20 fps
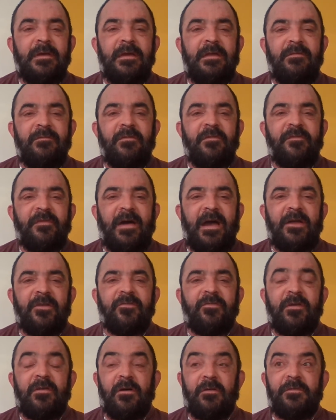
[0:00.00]
in the
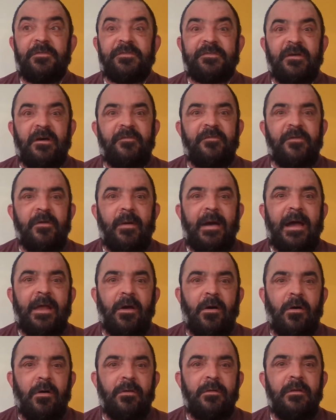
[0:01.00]
factory, not the stuff you
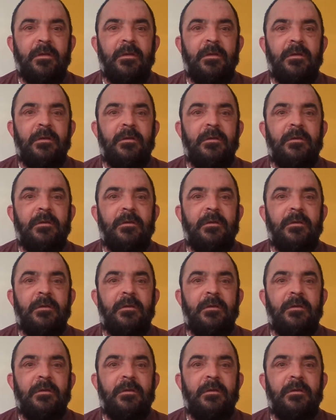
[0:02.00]
add on.